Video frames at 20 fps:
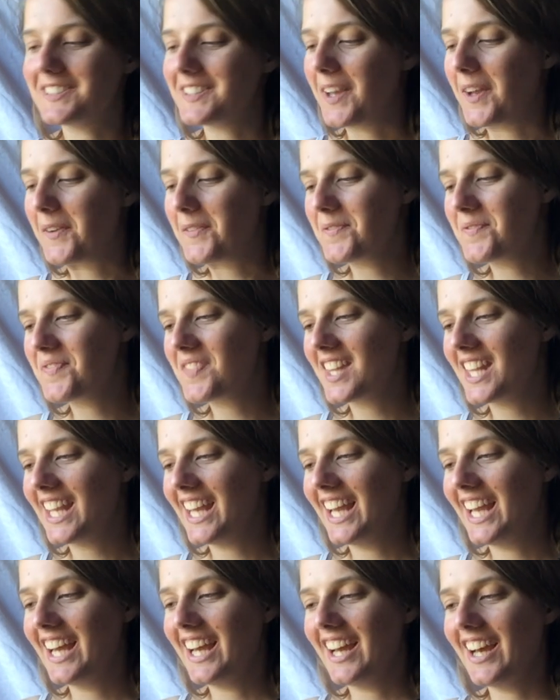So
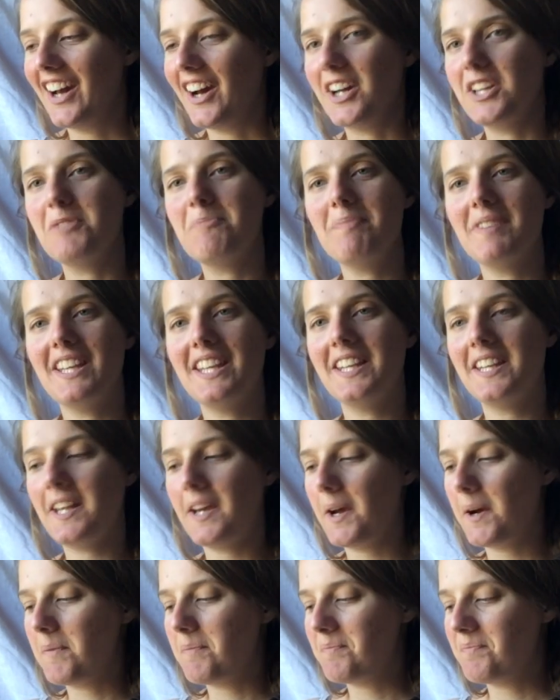I'd been
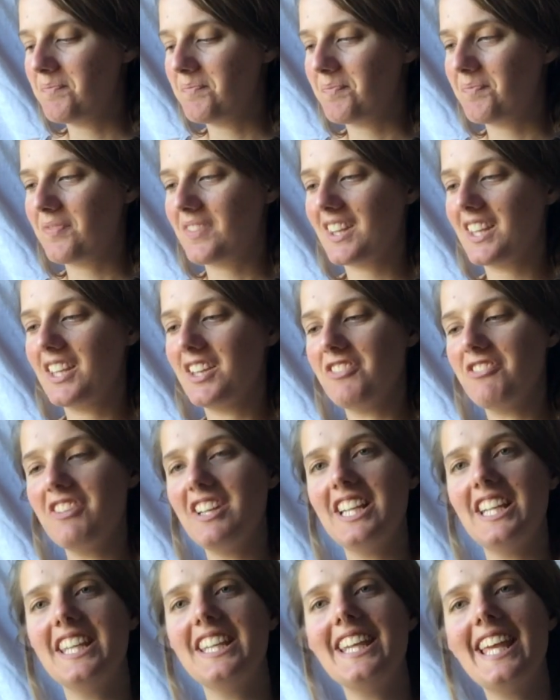really